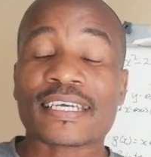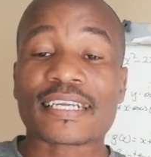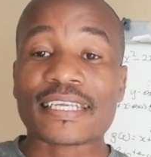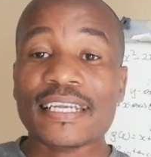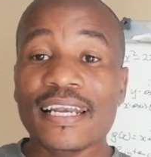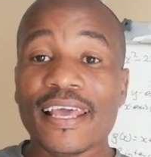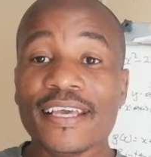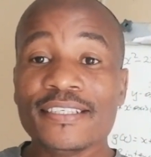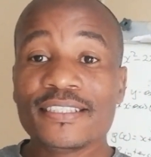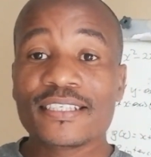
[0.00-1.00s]

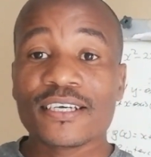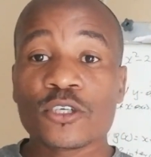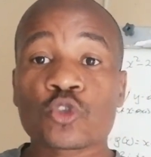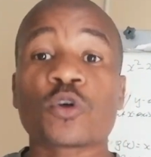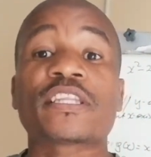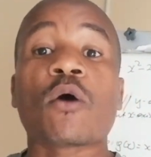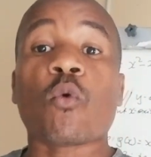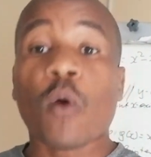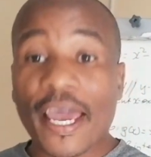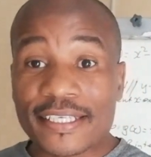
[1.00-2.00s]
relates to the
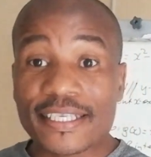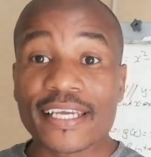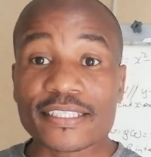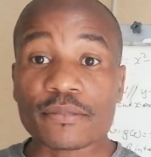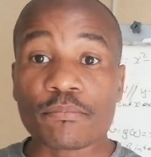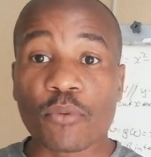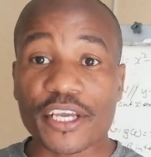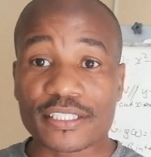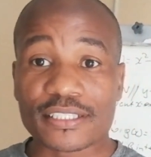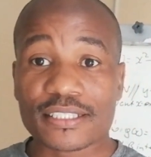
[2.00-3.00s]
y turning
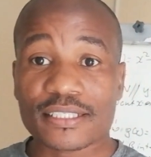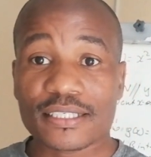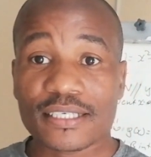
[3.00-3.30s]
points.